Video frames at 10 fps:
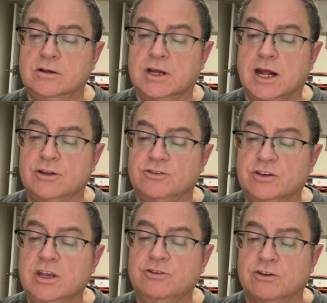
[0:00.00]
God's
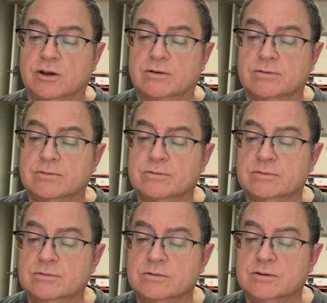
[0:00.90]
teaching,
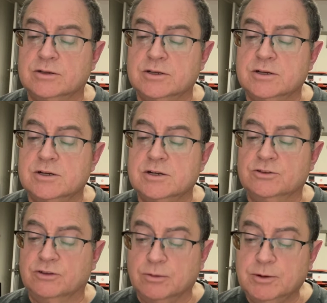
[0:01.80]

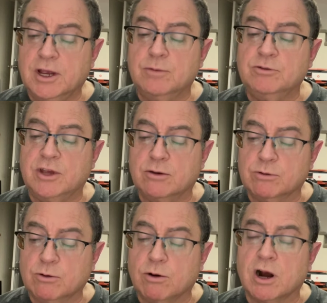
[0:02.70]
sometimes that
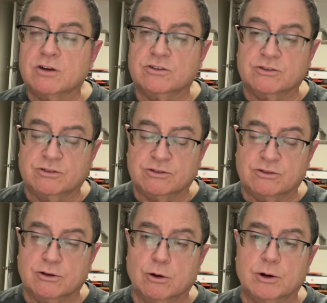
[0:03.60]
requires us to
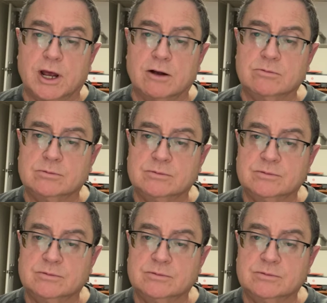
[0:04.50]
slow down.